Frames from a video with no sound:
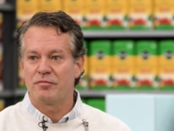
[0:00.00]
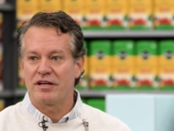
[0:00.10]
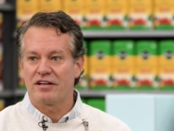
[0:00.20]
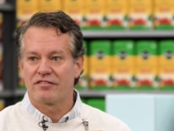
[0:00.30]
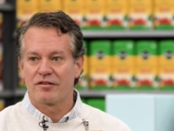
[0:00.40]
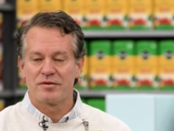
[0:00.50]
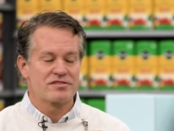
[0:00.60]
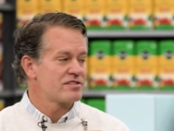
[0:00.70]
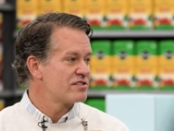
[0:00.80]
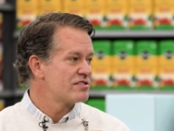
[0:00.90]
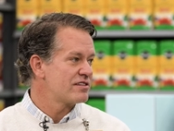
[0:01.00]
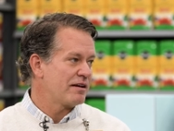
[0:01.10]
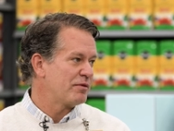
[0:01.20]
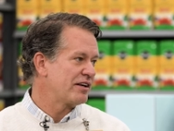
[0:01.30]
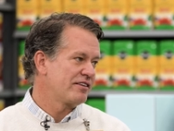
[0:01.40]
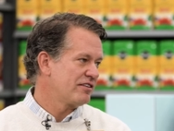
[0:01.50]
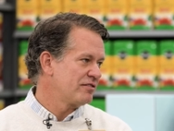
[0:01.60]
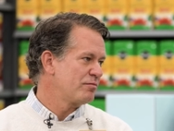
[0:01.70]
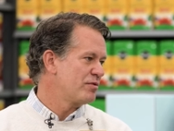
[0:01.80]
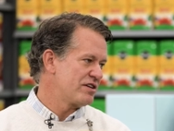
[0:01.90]
many of our businesses, and we can
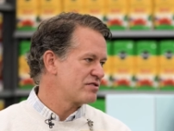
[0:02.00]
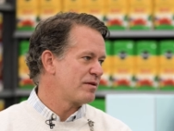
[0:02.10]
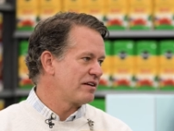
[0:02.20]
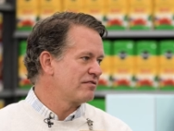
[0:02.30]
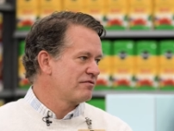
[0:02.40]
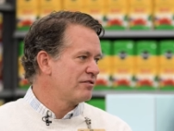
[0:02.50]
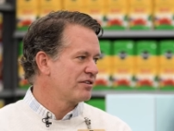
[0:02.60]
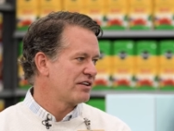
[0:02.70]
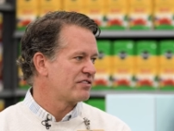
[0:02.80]
all participate. Really